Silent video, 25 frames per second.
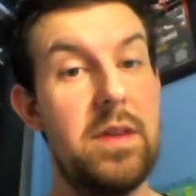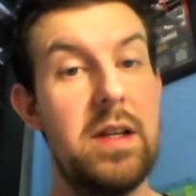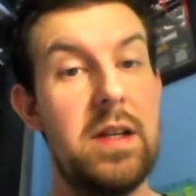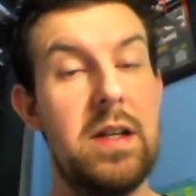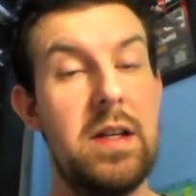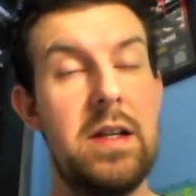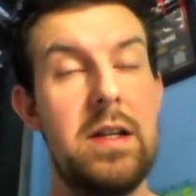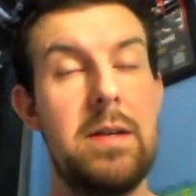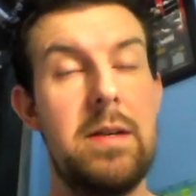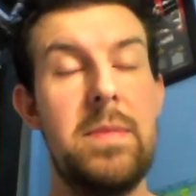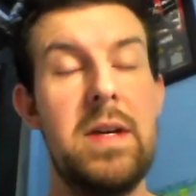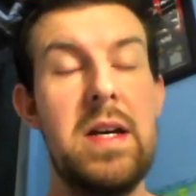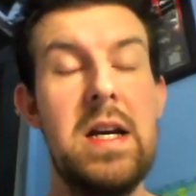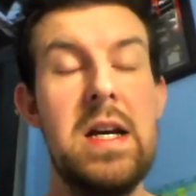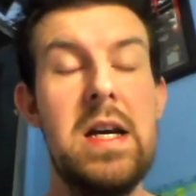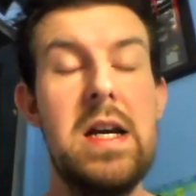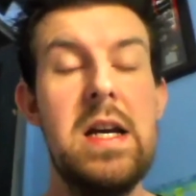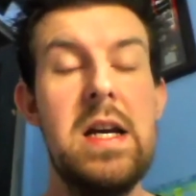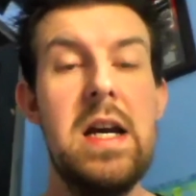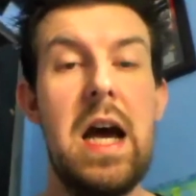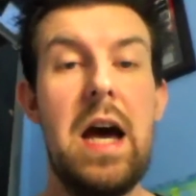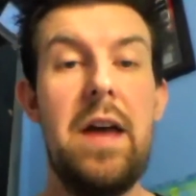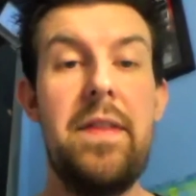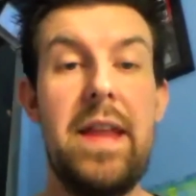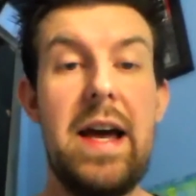
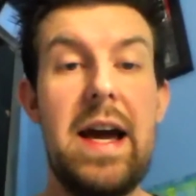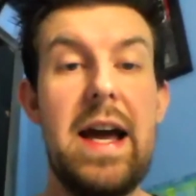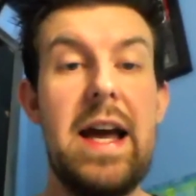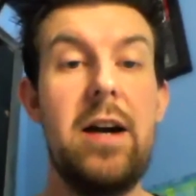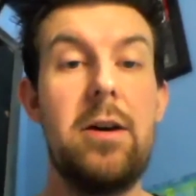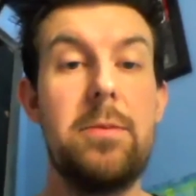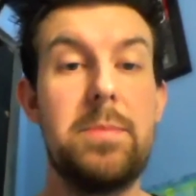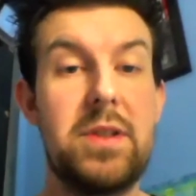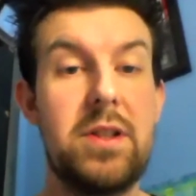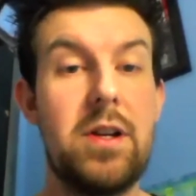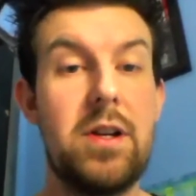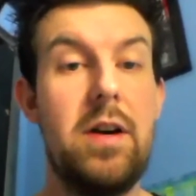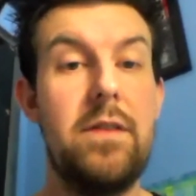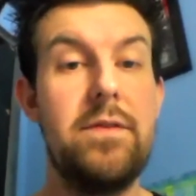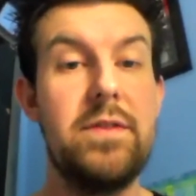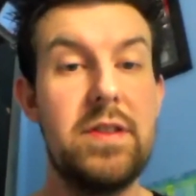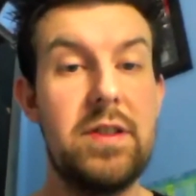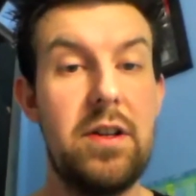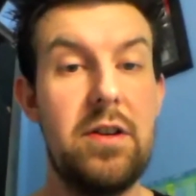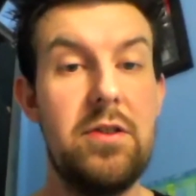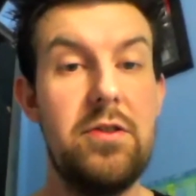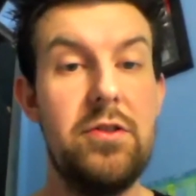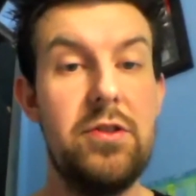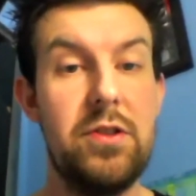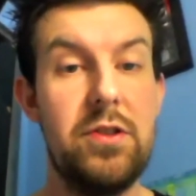And that helps
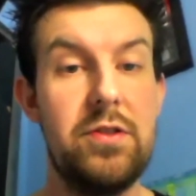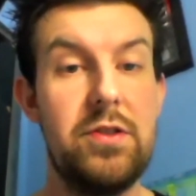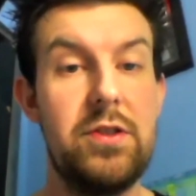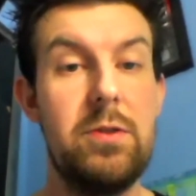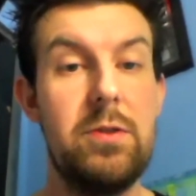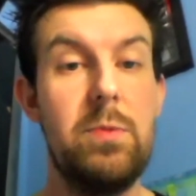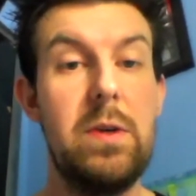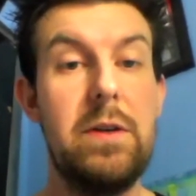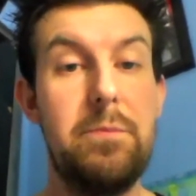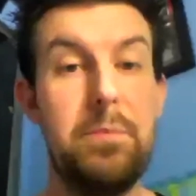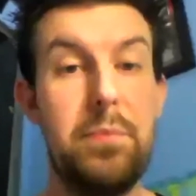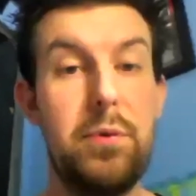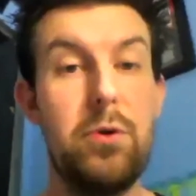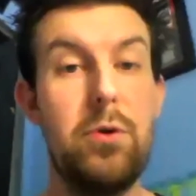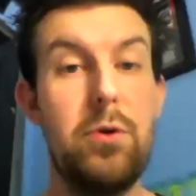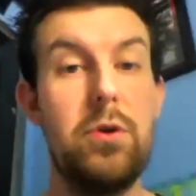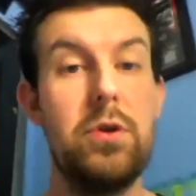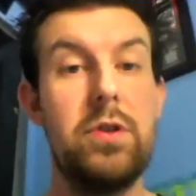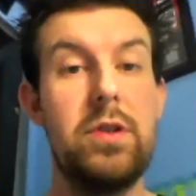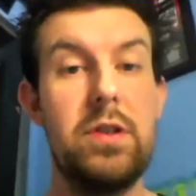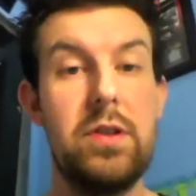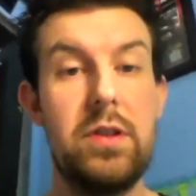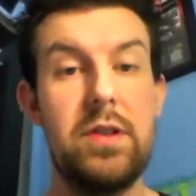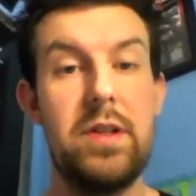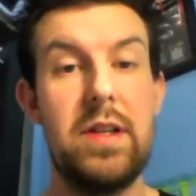conversation. So we've
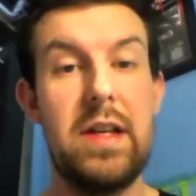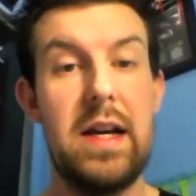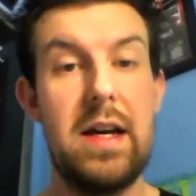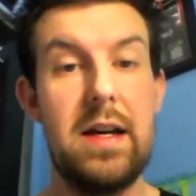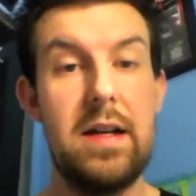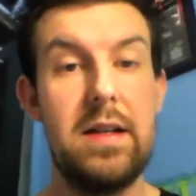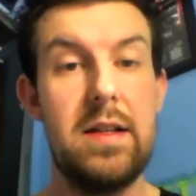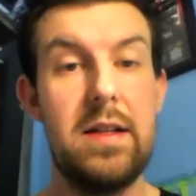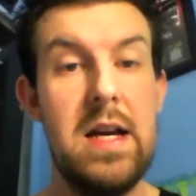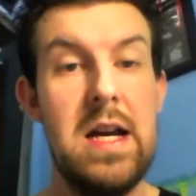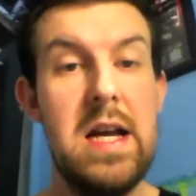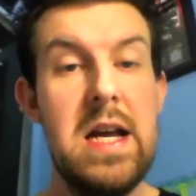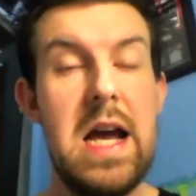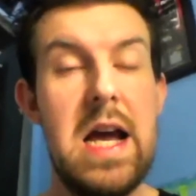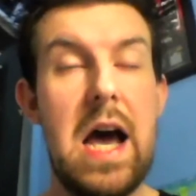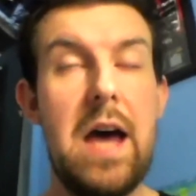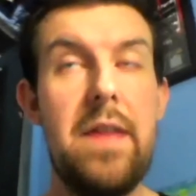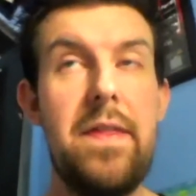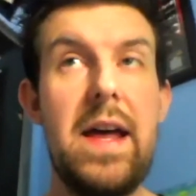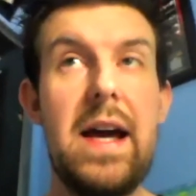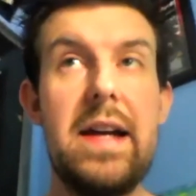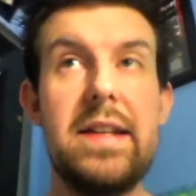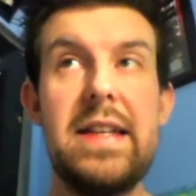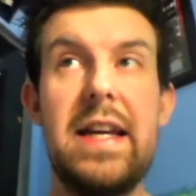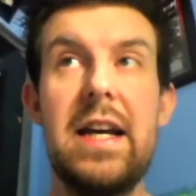broadened that.
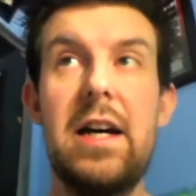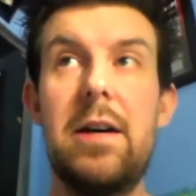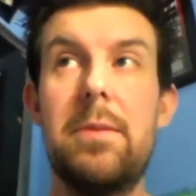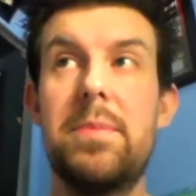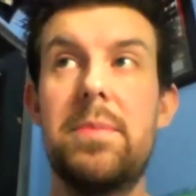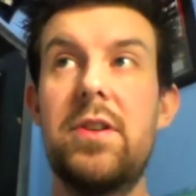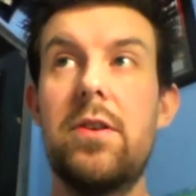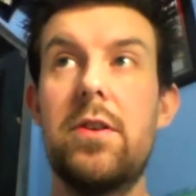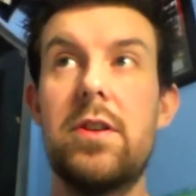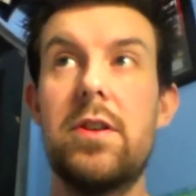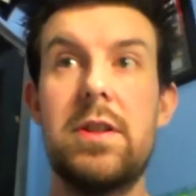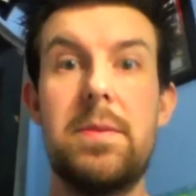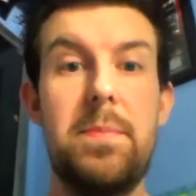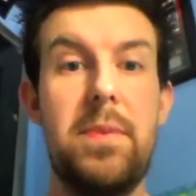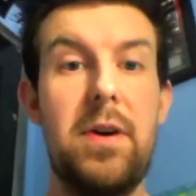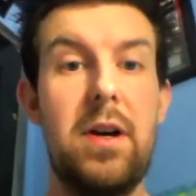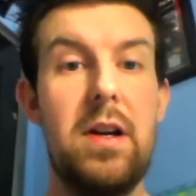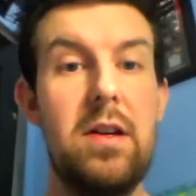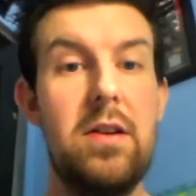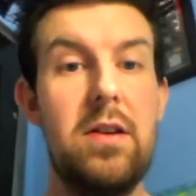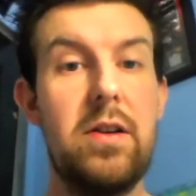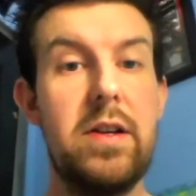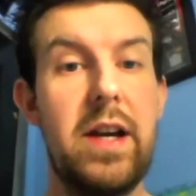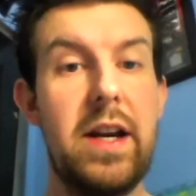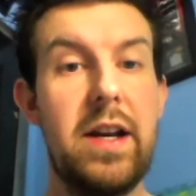And that's helped us by
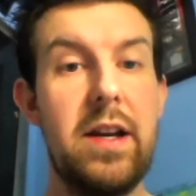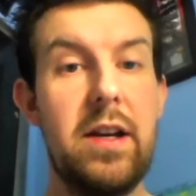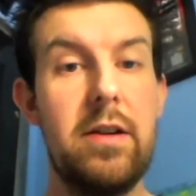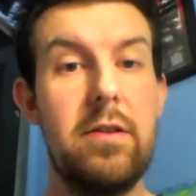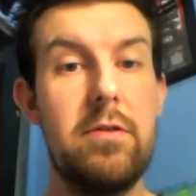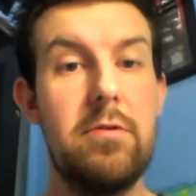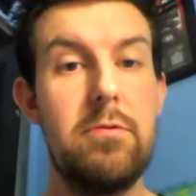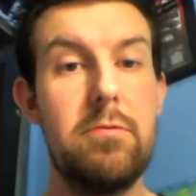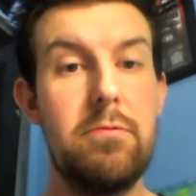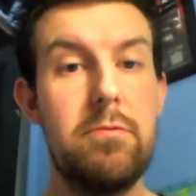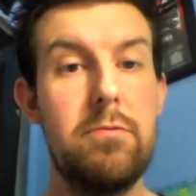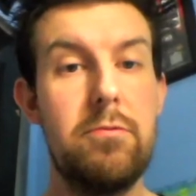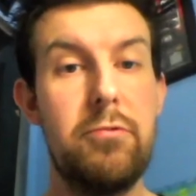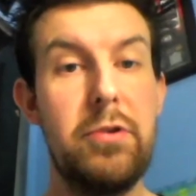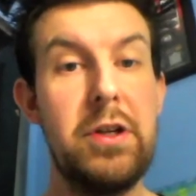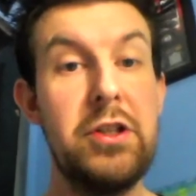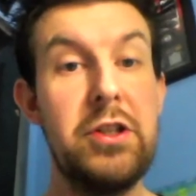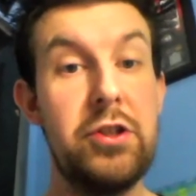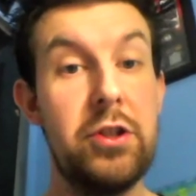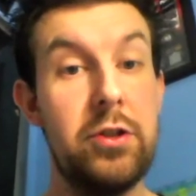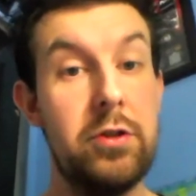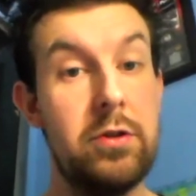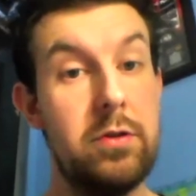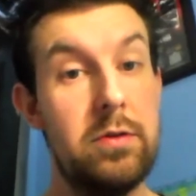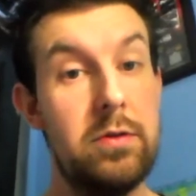looking at
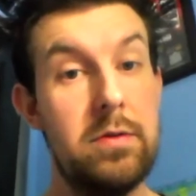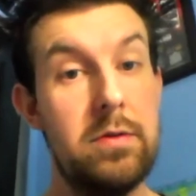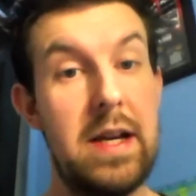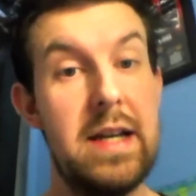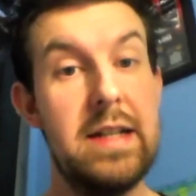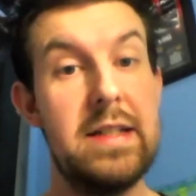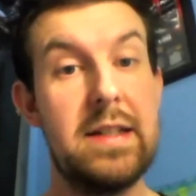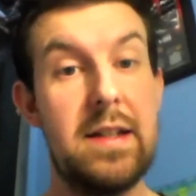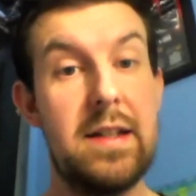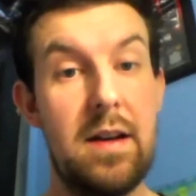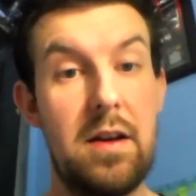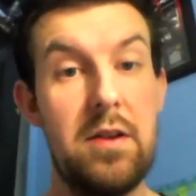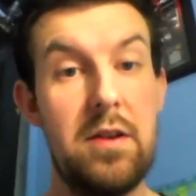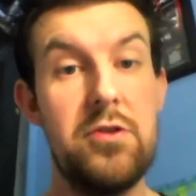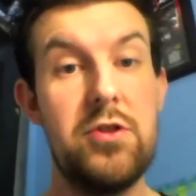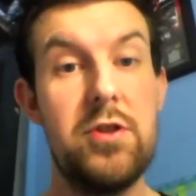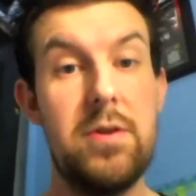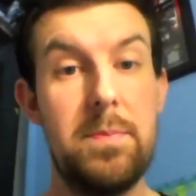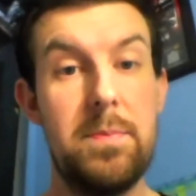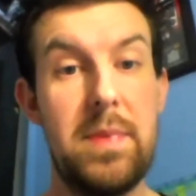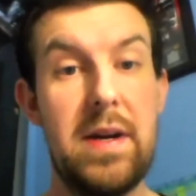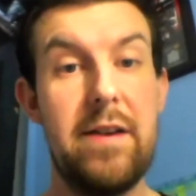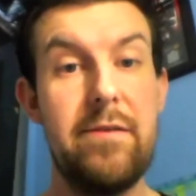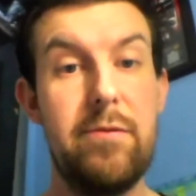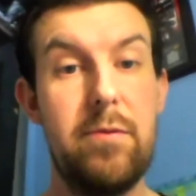regional
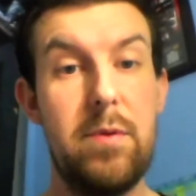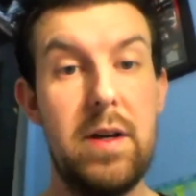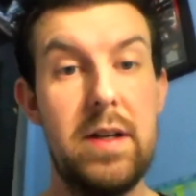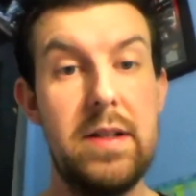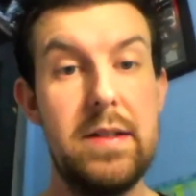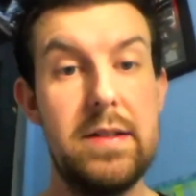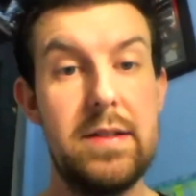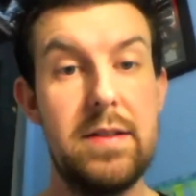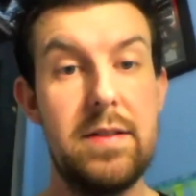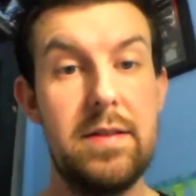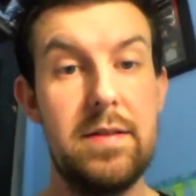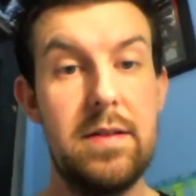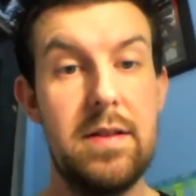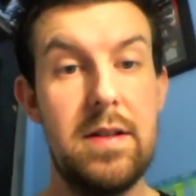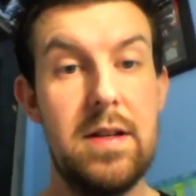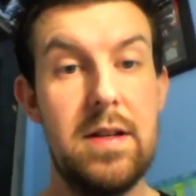escalation pathways.